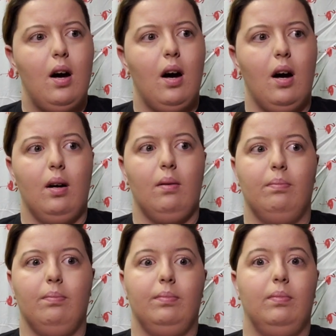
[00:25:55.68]

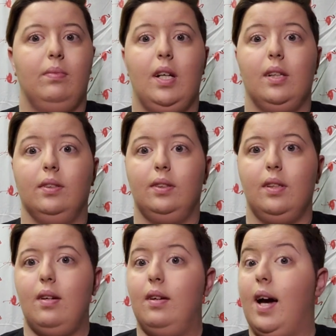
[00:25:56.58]
There's
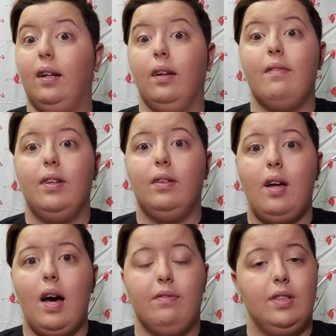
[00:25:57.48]

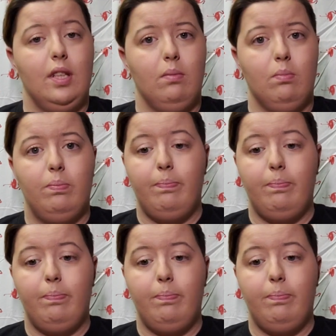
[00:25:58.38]
9/11. I've seen